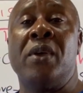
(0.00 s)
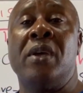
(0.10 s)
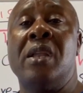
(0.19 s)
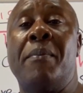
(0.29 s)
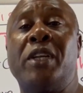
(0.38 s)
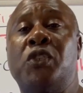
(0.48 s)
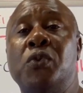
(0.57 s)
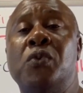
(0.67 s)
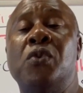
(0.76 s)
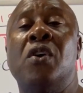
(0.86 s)
Number
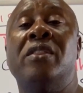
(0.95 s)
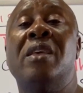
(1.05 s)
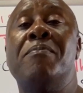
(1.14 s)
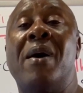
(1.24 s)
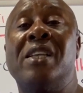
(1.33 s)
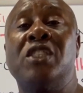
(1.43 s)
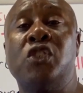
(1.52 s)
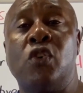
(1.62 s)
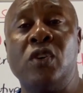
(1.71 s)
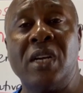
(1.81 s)
2, they must
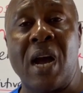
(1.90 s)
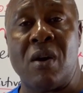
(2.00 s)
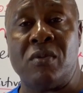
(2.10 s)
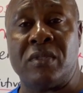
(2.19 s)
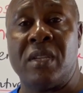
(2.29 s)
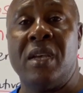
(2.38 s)
don gowns.